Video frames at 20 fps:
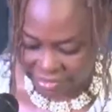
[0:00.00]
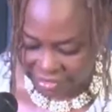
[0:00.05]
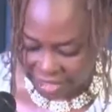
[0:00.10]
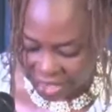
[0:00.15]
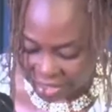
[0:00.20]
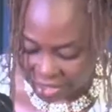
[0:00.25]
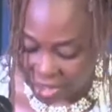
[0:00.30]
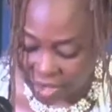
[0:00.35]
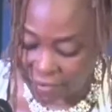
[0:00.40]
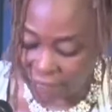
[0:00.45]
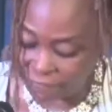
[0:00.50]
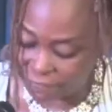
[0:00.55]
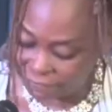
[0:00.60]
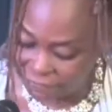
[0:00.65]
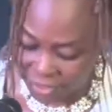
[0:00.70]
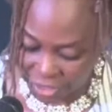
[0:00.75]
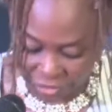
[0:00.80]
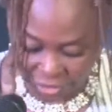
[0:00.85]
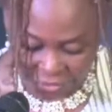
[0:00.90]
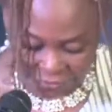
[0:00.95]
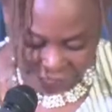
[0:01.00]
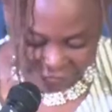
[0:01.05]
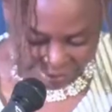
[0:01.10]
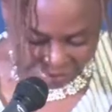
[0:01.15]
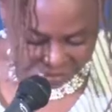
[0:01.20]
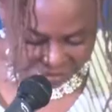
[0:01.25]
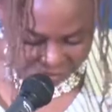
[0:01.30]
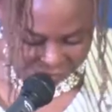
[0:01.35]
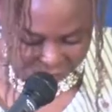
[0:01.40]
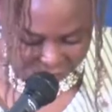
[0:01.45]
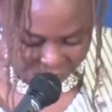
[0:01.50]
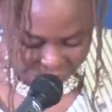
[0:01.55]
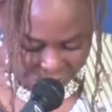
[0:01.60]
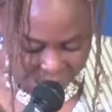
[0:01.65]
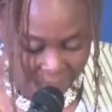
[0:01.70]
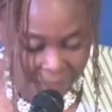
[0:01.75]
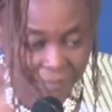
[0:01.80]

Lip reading: that very effectively.